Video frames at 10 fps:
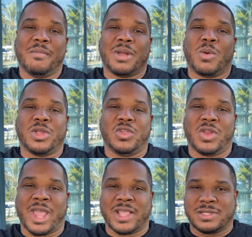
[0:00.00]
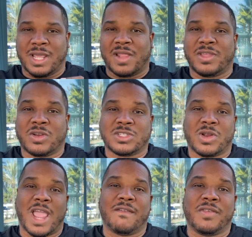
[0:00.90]
but i want you guys to get out there and
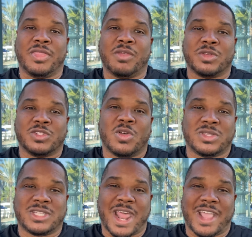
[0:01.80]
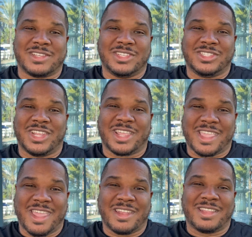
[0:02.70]
start having the results that actually stick
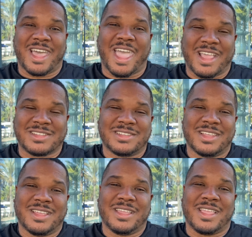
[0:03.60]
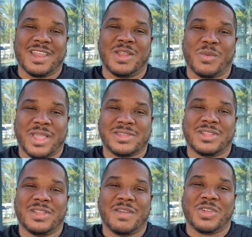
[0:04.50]
and last anyways
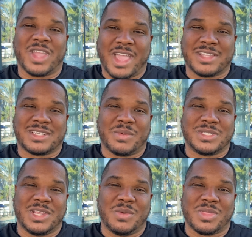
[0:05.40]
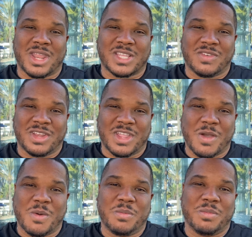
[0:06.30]
love you guys and i'll see you in the next
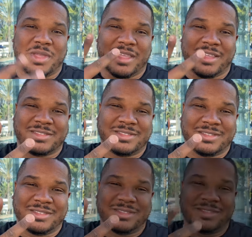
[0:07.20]
video peace